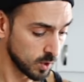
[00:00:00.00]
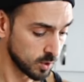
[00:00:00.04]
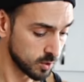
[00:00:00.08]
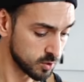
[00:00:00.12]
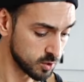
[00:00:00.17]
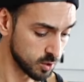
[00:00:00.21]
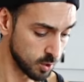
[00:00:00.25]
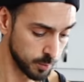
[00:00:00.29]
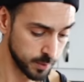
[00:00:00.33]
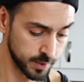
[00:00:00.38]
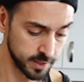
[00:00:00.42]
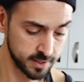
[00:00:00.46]

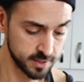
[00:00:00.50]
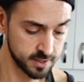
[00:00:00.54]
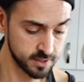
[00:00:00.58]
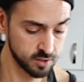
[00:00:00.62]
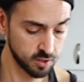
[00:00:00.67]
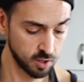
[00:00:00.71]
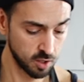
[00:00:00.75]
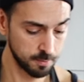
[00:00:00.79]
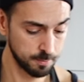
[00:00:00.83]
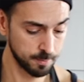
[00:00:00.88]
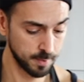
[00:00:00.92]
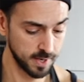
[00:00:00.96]
So we're gonna
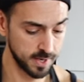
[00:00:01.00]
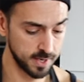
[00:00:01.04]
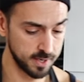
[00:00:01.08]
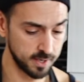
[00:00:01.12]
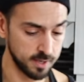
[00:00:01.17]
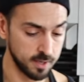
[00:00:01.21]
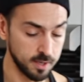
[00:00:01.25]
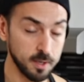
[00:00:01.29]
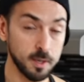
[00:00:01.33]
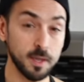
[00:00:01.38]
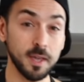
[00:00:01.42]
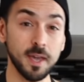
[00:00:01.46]
start by
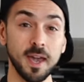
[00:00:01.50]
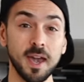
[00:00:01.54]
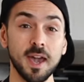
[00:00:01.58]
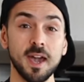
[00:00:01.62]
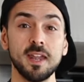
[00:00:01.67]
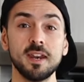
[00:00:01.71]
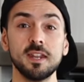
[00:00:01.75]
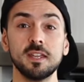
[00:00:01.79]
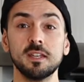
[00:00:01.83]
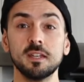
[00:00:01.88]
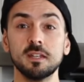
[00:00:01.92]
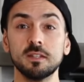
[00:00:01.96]

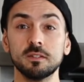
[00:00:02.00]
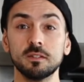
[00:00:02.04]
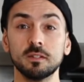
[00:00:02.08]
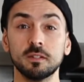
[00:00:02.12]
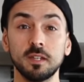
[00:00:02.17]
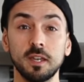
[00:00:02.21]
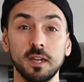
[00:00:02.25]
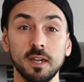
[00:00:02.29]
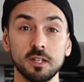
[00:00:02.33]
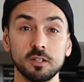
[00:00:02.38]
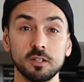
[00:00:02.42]
adding in the